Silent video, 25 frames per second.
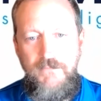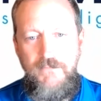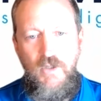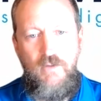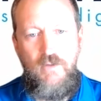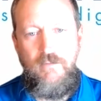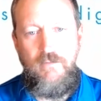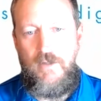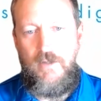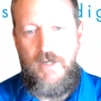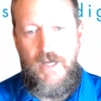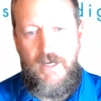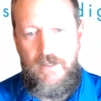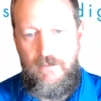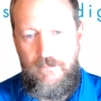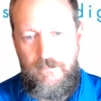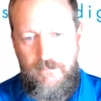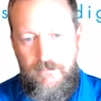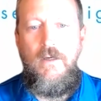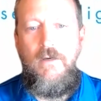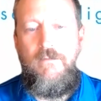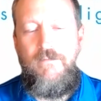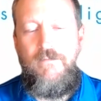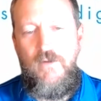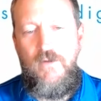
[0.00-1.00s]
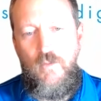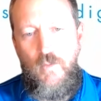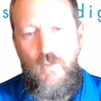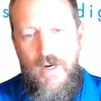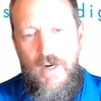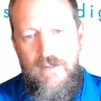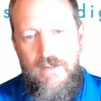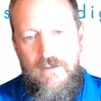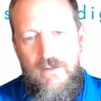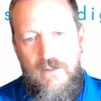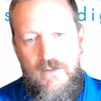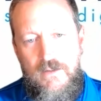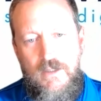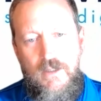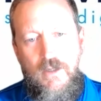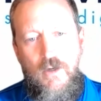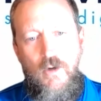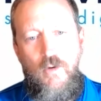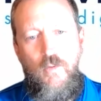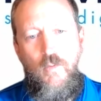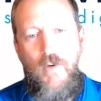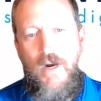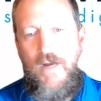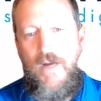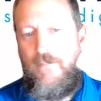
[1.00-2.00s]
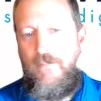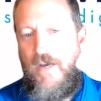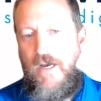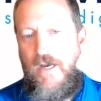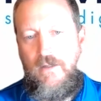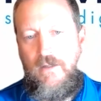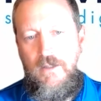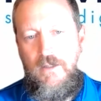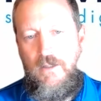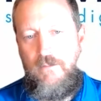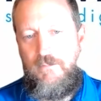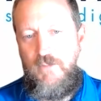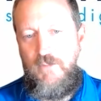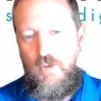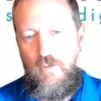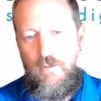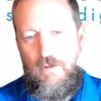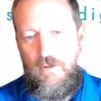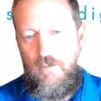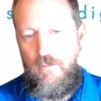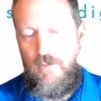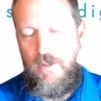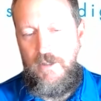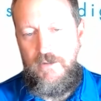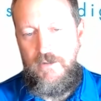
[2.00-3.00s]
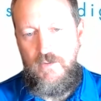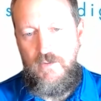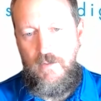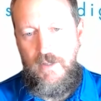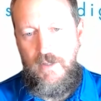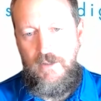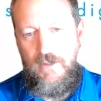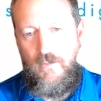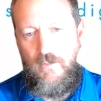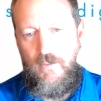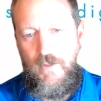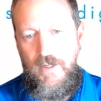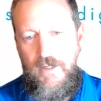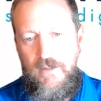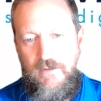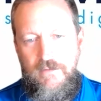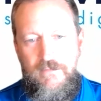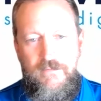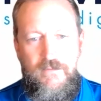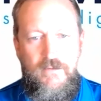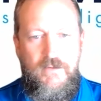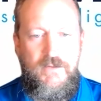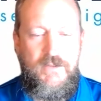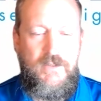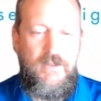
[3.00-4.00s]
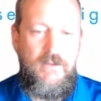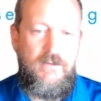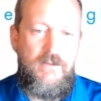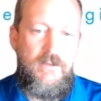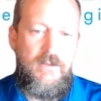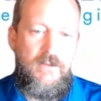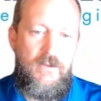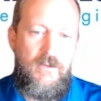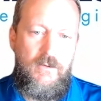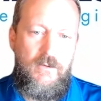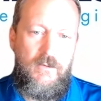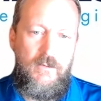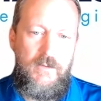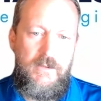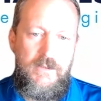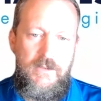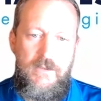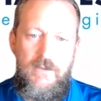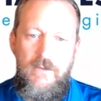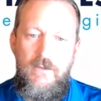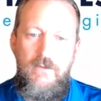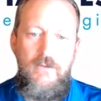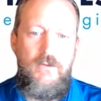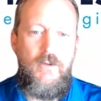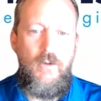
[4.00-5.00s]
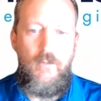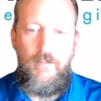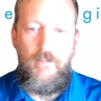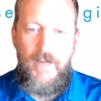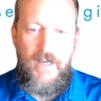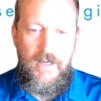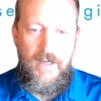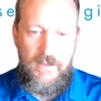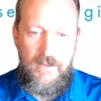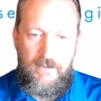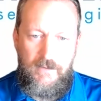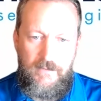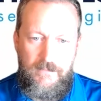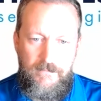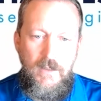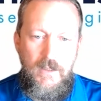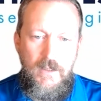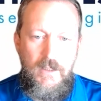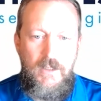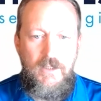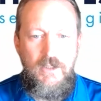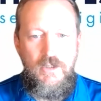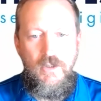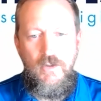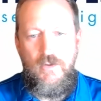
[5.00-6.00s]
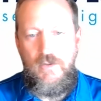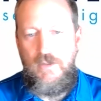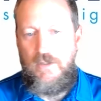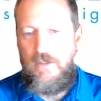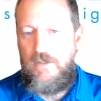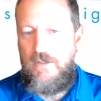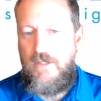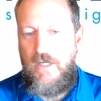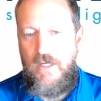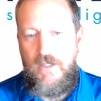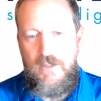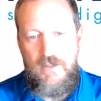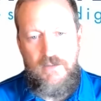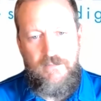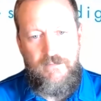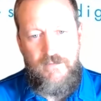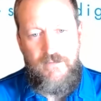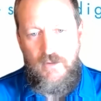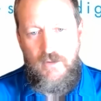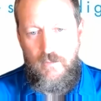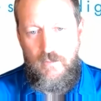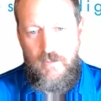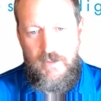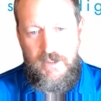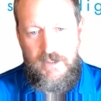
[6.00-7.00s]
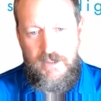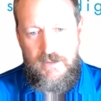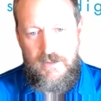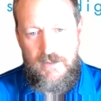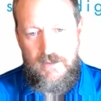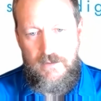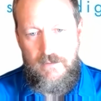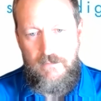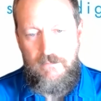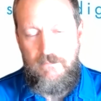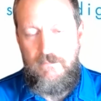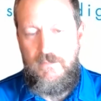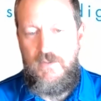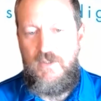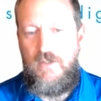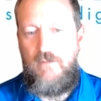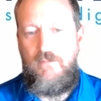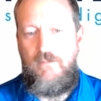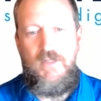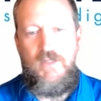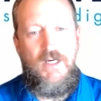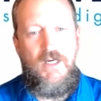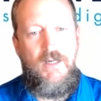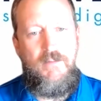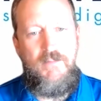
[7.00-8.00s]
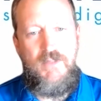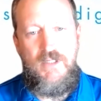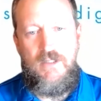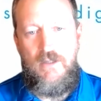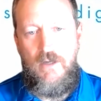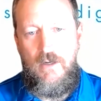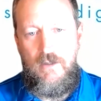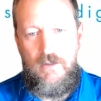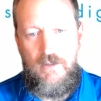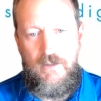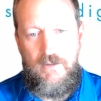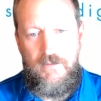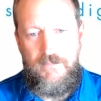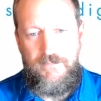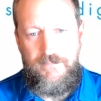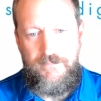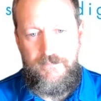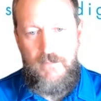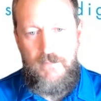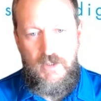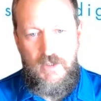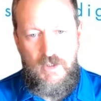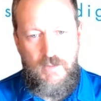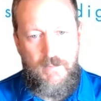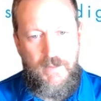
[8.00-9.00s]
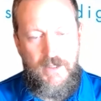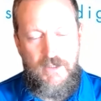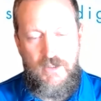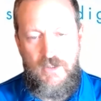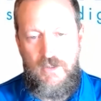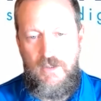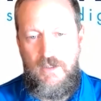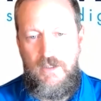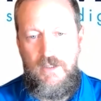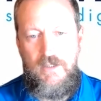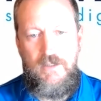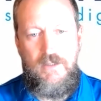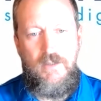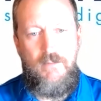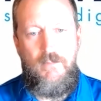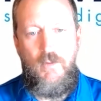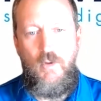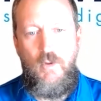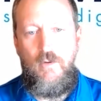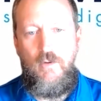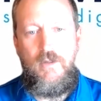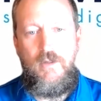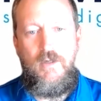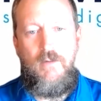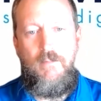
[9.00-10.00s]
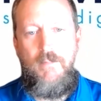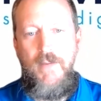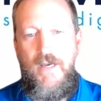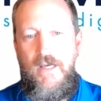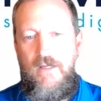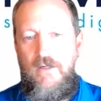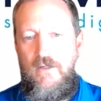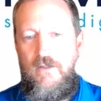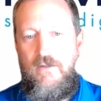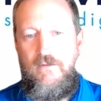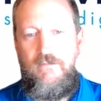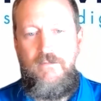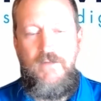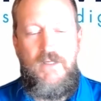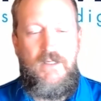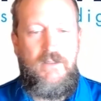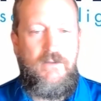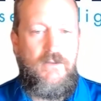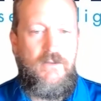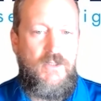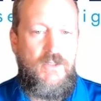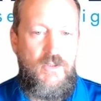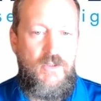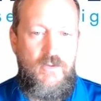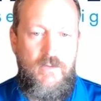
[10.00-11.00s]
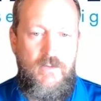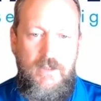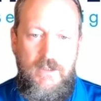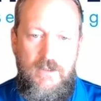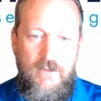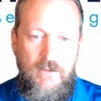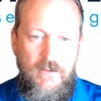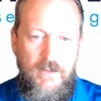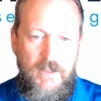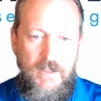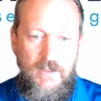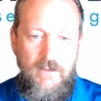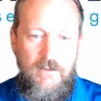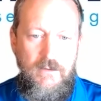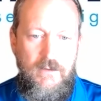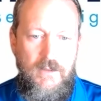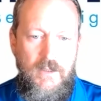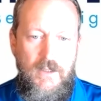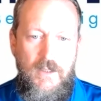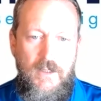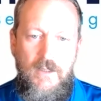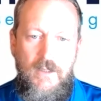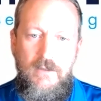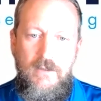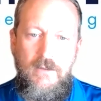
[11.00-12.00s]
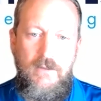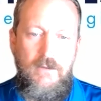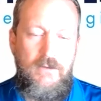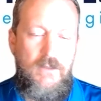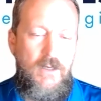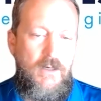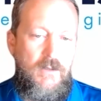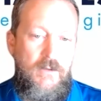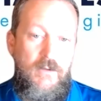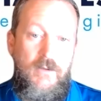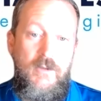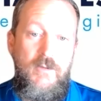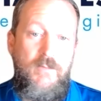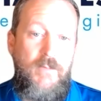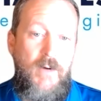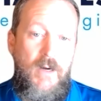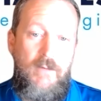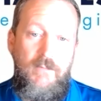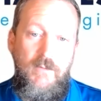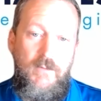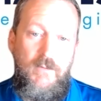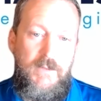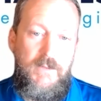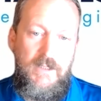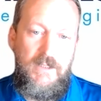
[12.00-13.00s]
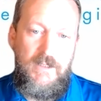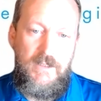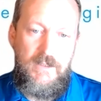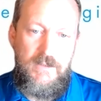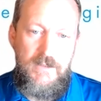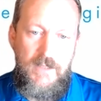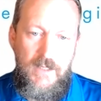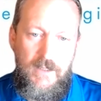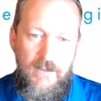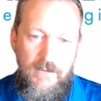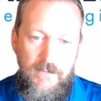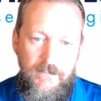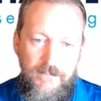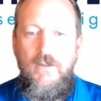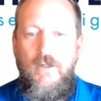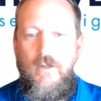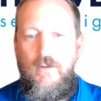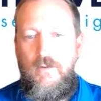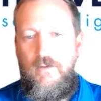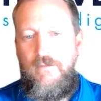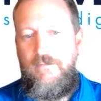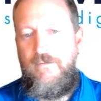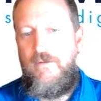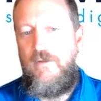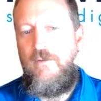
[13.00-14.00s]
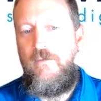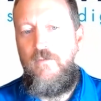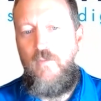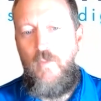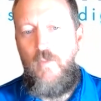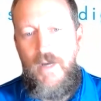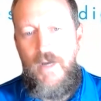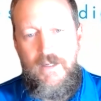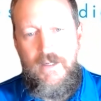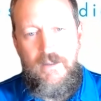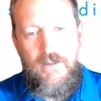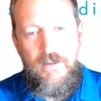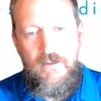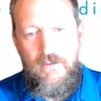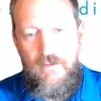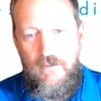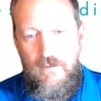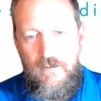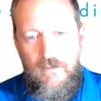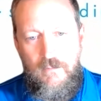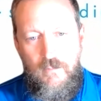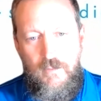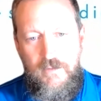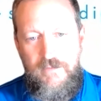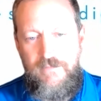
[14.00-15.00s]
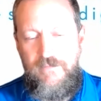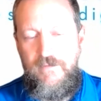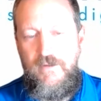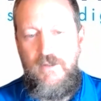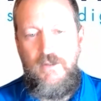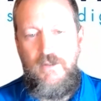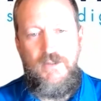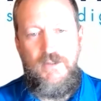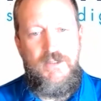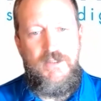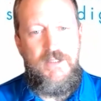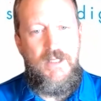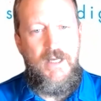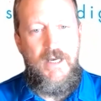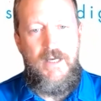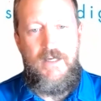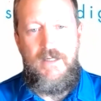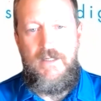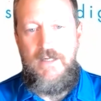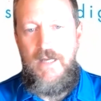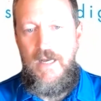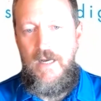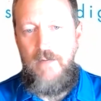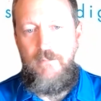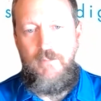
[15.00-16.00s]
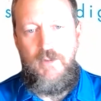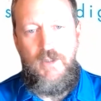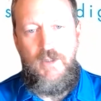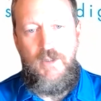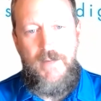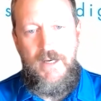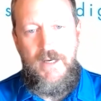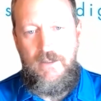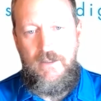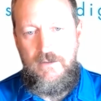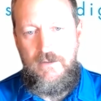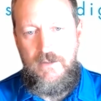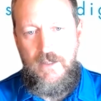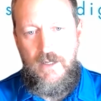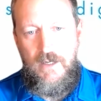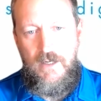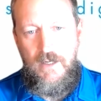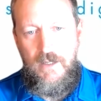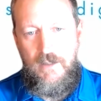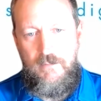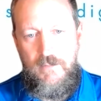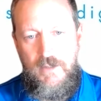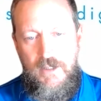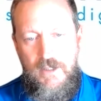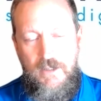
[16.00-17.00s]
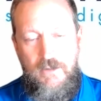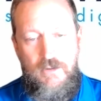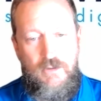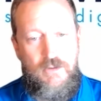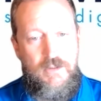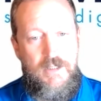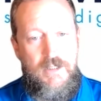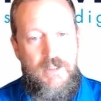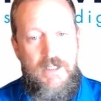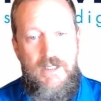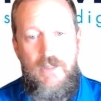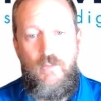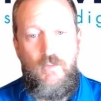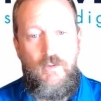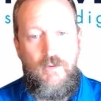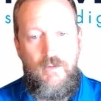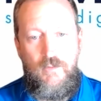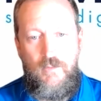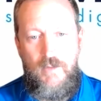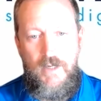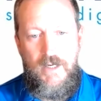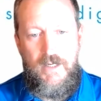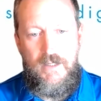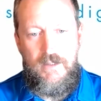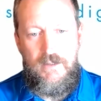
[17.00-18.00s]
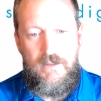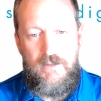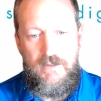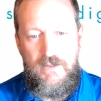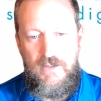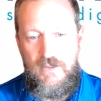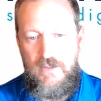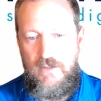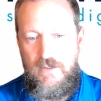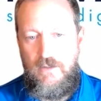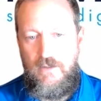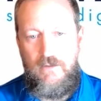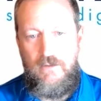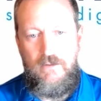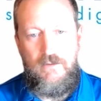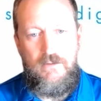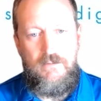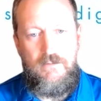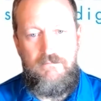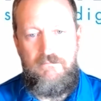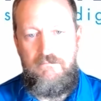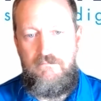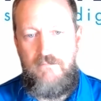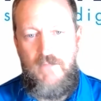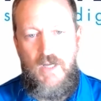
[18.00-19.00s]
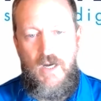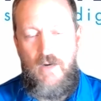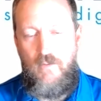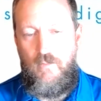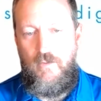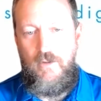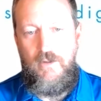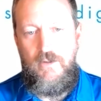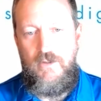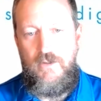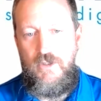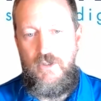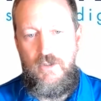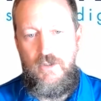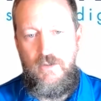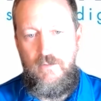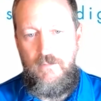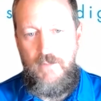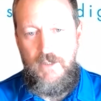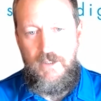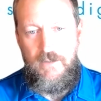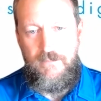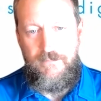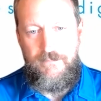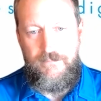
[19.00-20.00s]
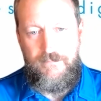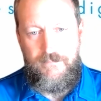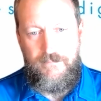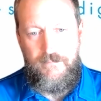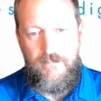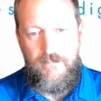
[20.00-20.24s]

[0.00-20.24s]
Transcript: overnight. If your rank doesn't go right back up to where it was right away, the first thing to do is don't panic. It usually takes a few weeks, sometimes longer, especially the more competitive the industry you're in, the longer it's probably going to take. Now, if you've waited what feels like an ample amount of time and your keyword rank is still not where it should be,